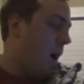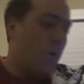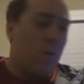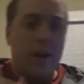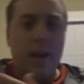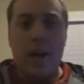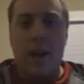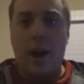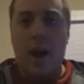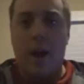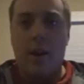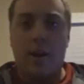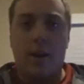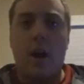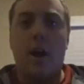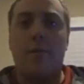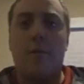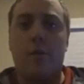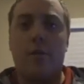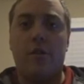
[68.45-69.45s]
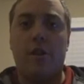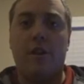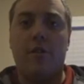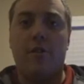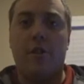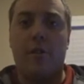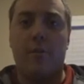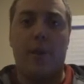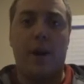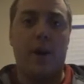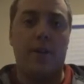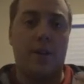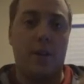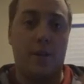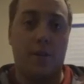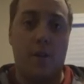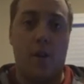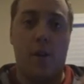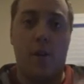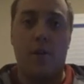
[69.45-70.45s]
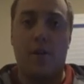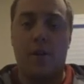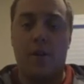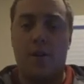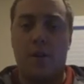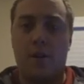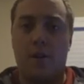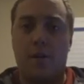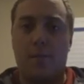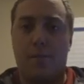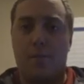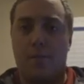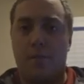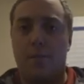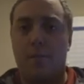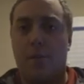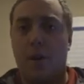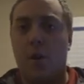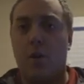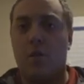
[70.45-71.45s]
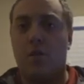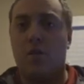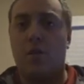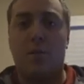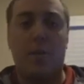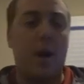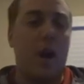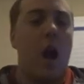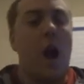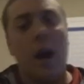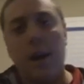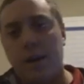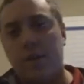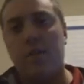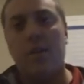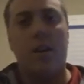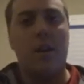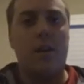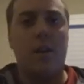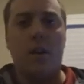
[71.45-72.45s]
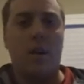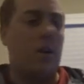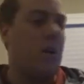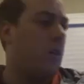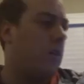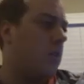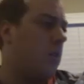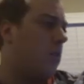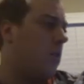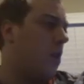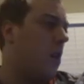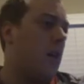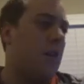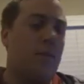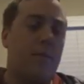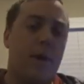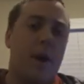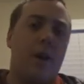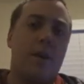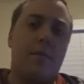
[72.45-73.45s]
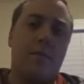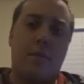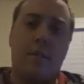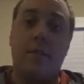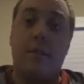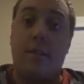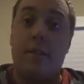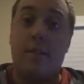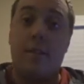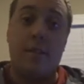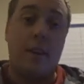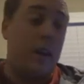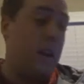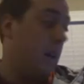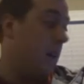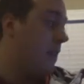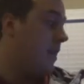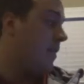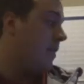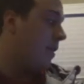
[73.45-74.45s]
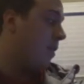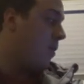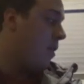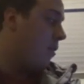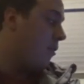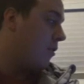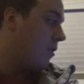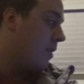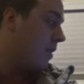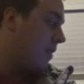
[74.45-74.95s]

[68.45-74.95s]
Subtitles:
We kind of had a conversation about this on the post, but I decided I'll just talk about it since it is a question.